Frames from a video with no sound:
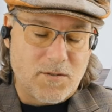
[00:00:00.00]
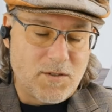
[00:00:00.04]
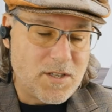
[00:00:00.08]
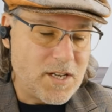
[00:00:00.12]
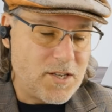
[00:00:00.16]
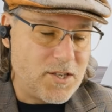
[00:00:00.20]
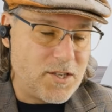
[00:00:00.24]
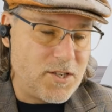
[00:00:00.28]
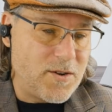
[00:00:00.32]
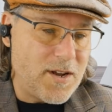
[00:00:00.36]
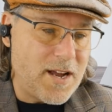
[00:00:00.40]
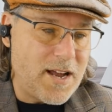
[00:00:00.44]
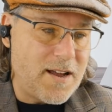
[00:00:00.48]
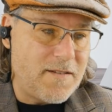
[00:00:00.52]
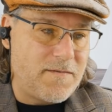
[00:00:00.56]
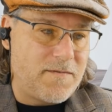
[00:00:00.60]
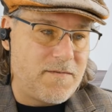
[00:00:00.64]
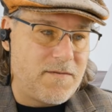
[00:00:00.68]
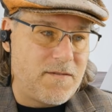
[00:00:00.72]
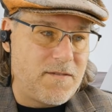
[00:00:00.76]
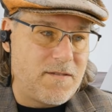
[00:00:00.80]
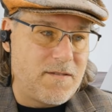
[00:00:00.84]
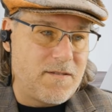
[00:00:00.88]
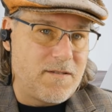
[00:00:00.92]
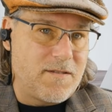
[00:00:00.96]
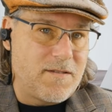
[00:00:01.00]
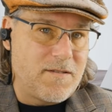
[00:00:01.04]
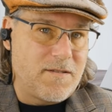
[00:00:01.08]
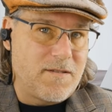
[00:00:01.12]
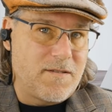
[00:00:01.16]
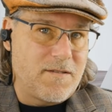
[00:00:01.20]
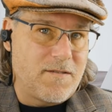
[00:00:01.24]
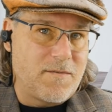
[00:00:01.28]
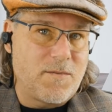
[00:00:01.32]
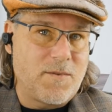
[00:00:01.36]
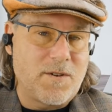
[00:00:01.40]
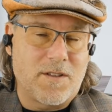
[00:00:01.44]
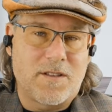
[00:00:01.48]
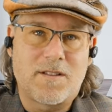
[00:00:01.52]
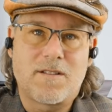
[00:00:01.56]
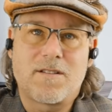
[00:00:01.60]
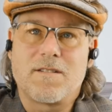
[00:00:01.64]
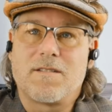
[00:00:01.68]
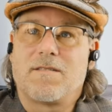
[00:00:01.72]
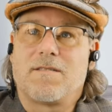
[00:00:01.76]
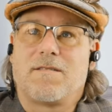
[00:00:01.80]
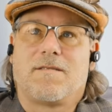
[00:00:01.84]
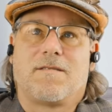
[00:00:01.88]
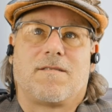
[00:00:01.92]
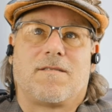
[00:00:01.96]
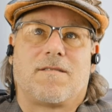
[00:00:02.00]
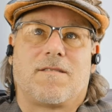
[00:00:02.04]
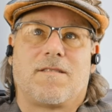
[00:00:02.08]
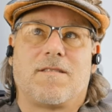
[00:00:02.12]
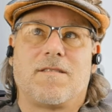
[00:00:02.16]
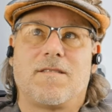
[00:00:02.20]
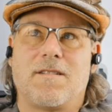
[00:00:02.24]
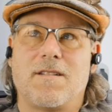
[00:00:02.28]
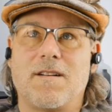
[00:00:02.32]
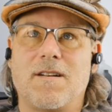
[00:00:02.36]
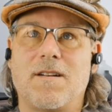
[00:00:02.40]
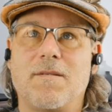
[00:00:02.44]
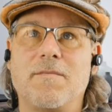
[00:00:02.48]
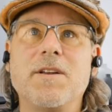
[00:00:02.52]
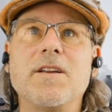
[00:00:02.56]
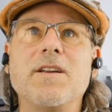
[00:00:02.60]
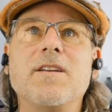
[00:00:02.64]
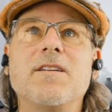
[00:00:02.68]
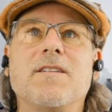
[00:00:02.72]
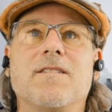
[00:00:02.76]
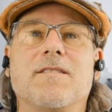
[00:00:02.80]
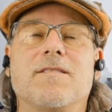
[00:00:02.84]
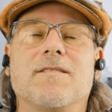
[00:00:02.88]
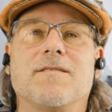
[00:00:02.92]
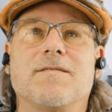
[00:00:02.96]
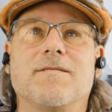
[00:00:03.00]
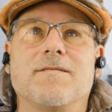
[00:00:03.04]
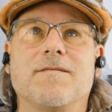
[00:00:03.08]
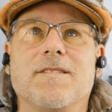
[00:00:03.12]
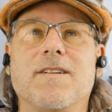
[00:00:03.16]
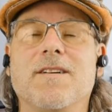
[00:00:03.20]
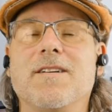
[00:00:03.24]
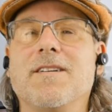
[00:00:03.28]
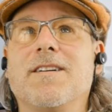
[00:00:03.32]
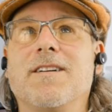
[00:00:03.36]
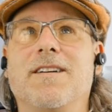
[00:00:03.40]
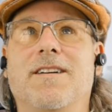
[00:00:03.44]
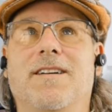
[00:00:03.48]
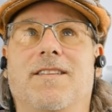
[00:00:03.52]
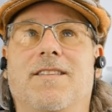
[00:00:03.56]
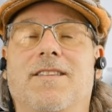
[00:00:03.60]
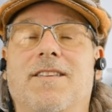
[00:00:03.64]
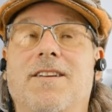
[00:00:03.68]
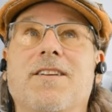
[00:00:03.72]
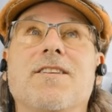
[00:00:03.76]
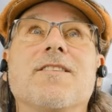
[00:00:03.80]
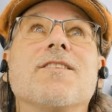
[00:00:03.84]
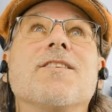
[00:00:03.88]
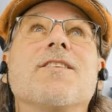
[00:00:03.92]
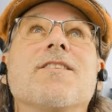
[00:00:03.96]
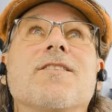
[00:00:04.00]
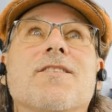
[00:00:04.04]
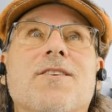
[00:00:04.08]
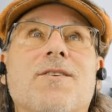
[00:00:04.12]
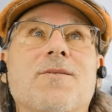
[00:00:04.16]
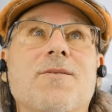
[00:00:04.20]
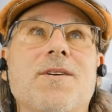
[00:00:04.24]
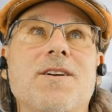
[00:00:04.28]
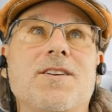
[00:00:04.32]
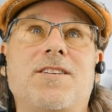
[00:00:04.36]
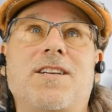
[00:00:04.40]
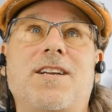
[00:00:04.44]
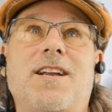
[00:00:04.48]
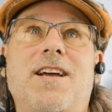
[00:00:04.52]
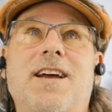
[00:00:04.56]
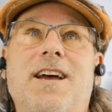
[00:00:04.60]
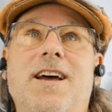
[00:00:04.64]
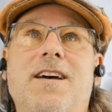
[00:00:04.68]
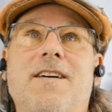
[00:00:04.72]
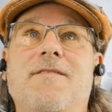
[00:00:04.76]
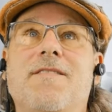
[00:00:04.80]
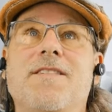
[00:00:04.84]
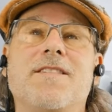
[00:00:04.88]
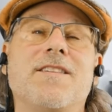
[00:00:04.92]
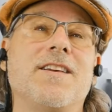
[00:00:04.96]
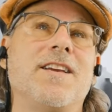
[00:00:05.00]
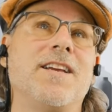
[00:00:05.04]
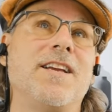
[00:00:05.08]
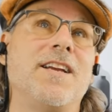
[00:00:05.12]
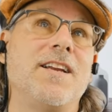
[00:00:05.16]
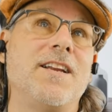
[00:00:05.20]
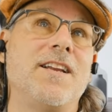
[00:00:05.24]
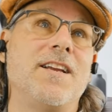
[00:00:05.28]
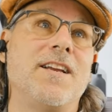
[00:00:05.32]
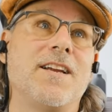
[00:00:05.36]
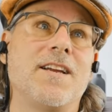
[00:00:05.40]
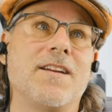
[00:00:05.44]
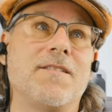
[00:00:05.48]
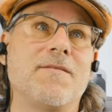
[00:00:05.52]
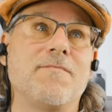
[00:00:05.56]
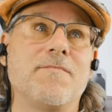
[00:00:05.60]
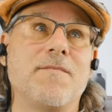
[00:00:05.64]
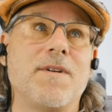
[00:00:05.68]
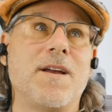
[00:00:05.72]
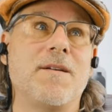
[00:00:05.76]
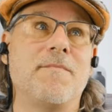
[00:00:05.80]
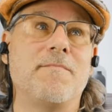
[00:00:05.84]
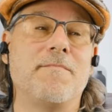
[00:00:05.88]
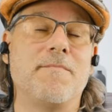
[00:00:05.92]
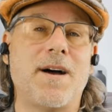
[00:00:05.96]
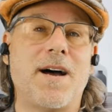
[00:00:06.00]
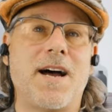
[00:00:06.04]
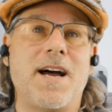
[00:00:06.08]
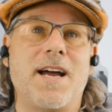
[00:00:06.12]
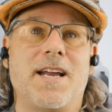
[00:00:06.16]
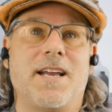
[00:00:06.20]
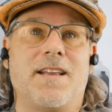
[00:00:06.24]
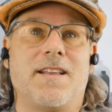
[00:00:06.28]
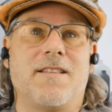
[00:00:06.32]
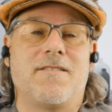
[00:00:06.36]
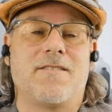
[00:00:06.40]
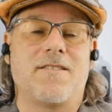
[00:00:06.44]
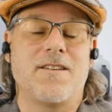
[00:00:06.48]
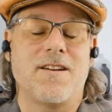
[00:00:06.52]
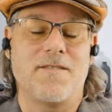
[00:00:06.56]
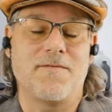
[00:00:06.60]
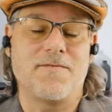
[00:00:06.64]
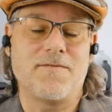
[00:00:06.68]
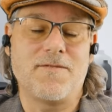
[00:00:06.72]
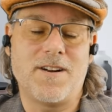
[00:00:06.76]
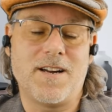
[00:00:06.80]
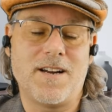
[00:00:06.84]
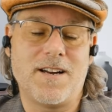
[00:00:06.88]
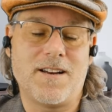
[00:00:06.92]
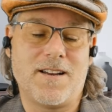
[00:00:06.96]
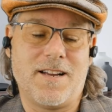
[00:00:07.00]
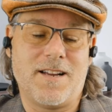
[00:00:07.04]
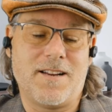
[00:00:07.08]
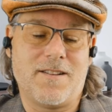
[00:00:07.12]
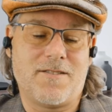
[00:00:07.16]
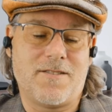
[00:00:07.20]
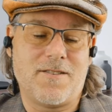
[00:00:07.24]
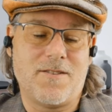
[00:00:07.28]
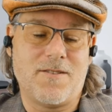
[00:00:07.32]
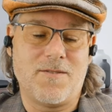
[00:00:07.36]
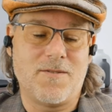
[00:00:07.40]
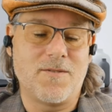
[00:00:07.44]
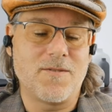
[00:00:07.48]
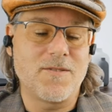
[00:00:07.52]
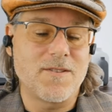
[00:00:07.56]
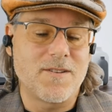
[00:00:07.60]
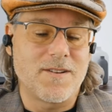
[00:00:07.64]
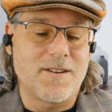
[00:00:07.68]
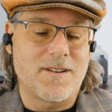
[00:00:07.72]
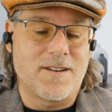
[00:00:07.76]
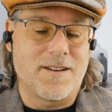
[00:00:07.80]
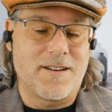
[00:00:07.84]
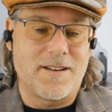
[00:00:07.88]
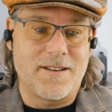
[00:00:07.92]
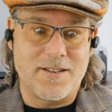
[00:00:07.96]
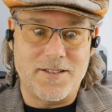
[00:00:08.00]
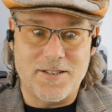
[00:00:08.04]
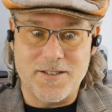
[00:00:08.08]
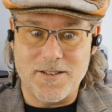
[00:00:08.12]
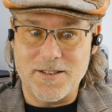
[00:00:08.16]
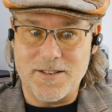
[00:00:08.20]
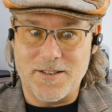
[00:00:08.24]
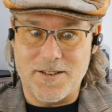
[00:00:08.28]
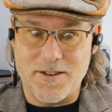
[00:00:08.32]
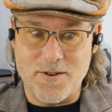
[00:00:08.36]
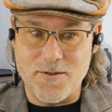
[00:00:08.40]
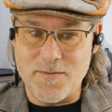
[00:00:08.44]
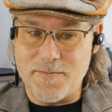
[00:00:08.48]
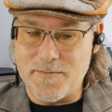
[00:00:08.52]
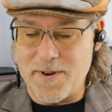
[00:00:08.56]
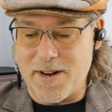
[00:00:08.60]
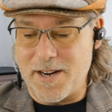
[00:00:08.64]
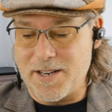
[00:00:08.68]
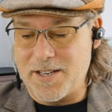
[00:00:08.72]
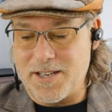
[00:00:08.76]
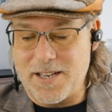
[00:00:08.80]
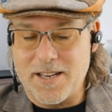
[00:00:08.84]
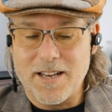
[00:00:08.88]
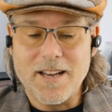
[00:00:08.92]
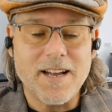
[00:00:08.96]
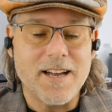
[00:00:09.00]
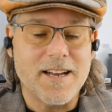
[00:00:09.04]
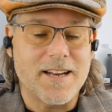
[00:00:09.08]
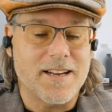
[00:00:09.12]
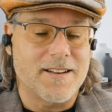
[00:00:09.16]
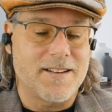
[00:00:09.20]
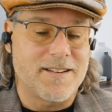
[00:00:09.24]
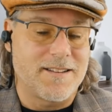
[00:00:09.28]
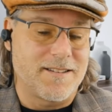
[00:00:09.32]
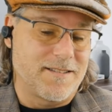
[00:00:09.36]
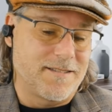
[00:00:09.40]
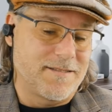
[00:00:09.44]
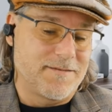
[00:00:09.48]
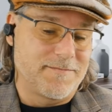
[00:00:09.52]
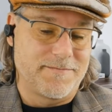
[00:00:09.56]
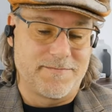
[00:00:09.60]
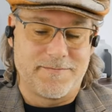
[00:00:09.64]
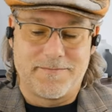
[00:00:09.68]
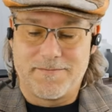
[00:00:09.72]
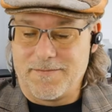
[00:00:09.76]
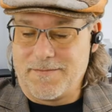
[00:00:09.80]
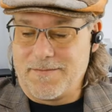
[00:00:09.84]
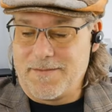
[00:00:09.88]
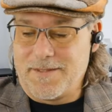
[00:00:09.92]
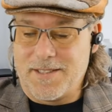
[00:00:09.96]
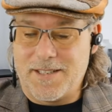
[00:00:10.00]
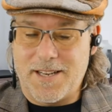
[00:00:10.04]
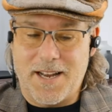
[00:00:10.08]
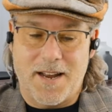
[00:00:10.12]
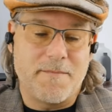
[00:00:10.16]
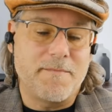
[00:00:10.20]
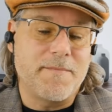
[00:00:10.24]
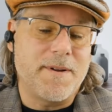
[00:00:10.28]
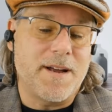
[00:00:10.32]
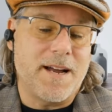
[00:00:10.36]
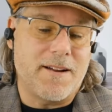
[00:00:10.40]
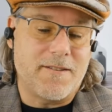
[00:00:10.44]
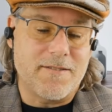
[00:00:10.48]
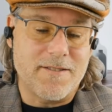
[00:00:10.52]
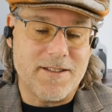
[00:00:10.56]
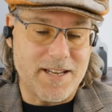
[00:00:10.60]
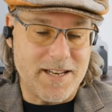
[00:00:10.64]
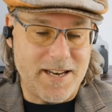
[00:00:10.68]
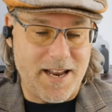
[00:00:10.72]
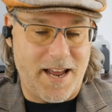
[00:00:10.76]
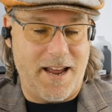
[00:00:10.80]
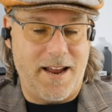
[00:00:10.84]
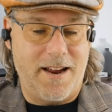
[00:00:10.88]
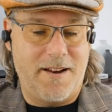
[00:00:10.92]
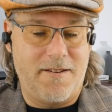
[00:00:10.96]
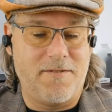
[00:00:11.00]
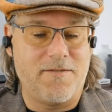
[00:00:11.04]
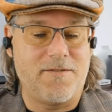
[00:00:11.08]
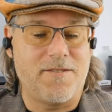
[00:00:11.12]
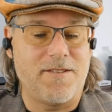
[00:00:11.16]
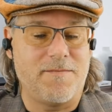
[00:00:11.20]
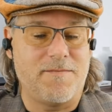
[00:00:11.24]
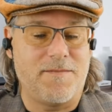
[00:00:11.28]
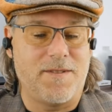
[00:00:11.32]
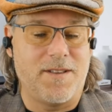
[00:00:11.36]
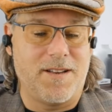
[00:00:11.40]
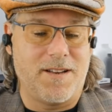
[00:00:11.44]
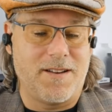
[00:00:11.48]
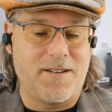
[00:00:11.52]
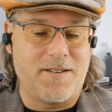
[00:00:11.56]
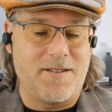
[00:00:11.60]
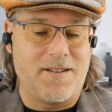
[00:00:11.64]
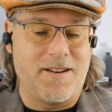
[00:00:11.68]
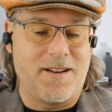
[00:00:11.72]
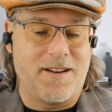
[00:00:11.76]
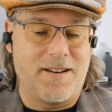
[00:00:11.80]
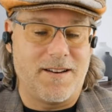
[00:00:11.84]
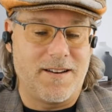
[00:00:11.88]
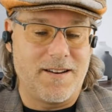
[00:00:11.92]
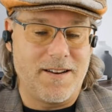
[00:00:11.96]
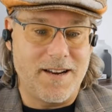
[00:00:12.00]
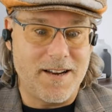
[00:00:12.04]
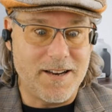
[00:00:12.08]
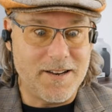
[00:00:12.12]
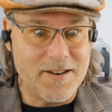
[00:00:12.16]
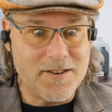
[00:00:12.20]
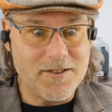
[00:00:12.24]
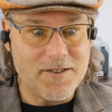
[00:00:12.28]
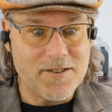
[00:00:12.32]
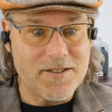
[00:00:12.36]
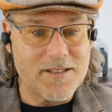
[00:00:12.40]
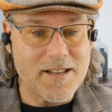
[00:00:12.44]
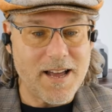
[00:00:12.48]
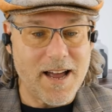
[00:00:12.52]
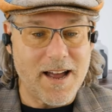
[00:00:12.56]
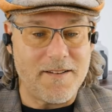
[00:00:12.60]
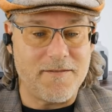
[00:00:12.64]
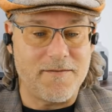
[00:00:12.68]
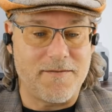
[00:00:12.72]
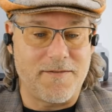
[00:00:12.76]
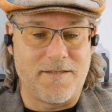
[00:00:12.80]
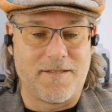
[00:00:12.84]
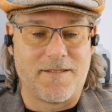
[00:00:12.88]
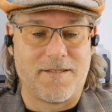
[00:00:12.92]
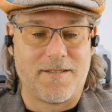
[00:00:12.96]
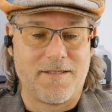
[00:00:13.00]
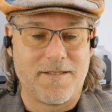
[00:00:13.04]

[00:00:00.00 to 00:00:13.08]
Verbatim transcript: Did you have, was, I mean, okay, the, the, question I have is eating and, and buying stuff, right? Like, so did you, do you budget like 10 pounds a day or something? And, and you just have.